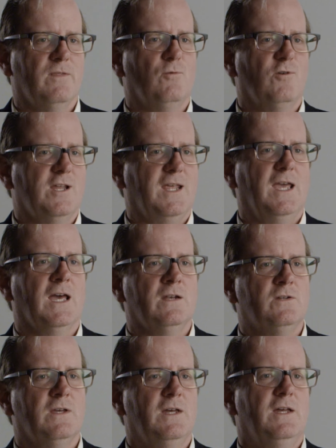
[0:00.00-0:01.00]
On the one
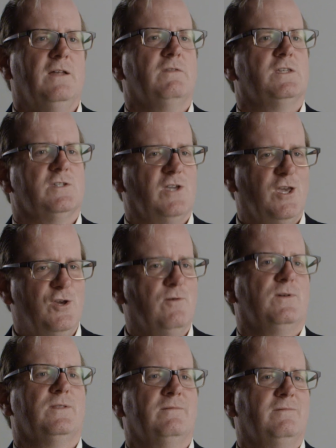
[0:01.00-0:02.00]
hand, this is a
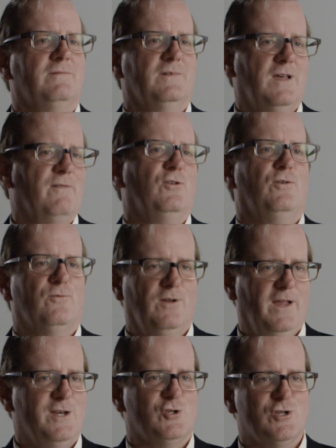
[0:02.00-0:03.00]
human level
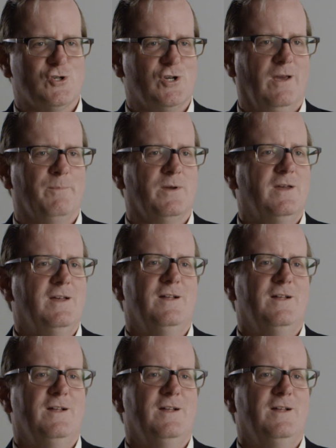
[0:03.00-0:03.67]
relationship